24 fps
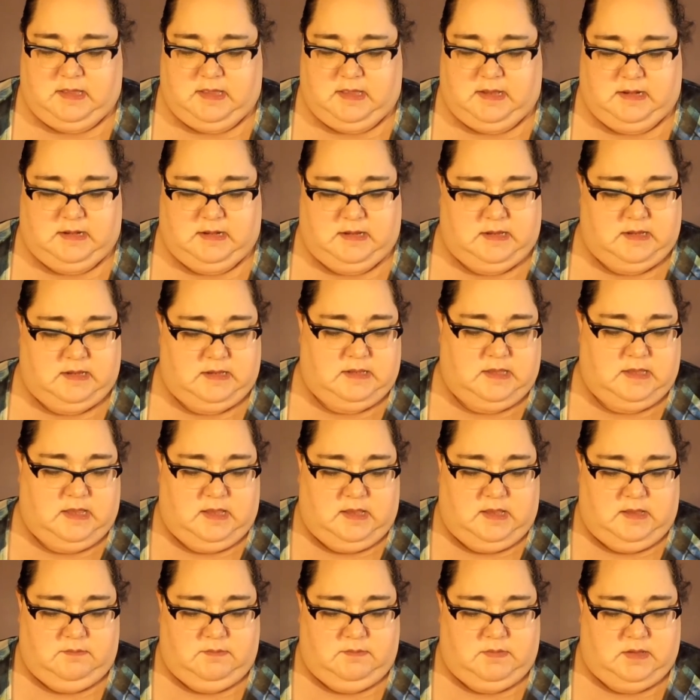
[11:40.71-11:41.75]
and it
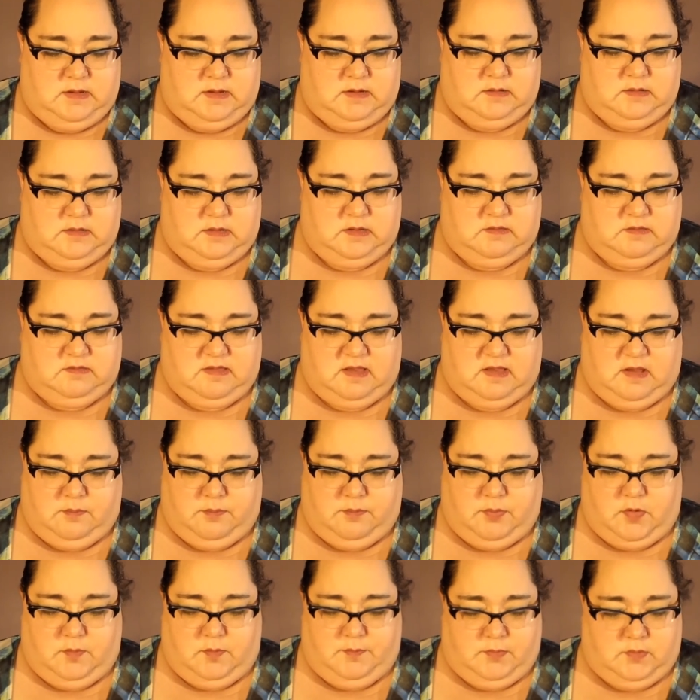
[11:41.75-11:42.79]
came in, it's like a
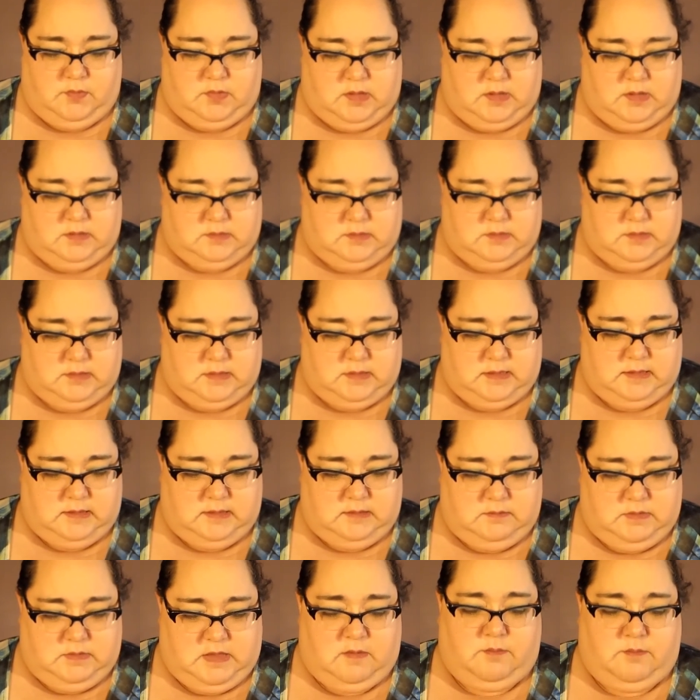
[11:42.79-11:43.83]
purple color.
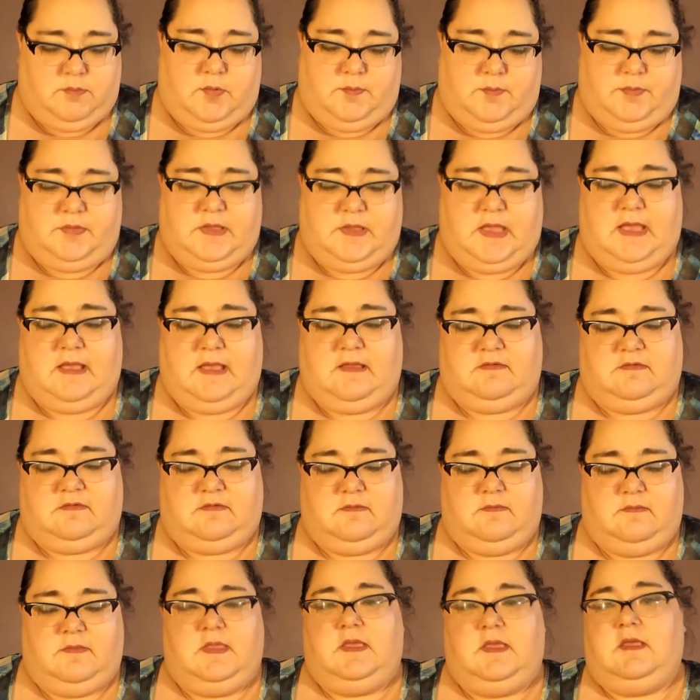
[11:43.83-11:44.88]
Yeah, Purple Haze.